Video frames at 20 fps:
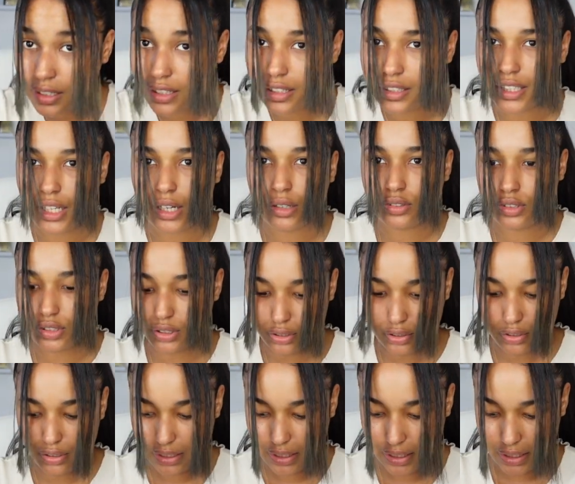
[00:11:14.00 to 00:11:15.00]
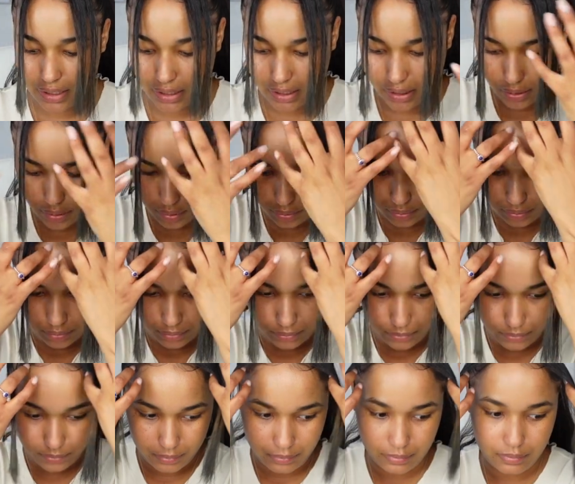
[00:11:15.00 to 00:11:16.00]
And that will just literally do.
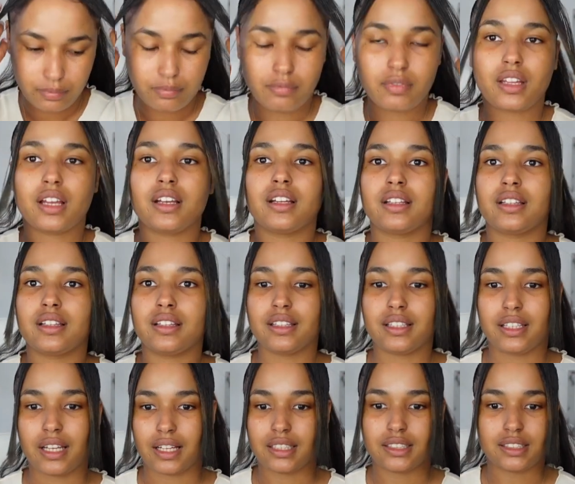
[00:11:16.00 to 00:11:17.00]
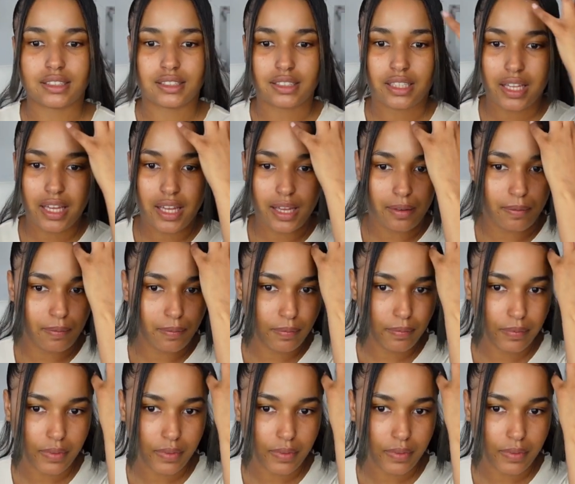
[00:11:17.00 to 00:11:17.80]
That's just it.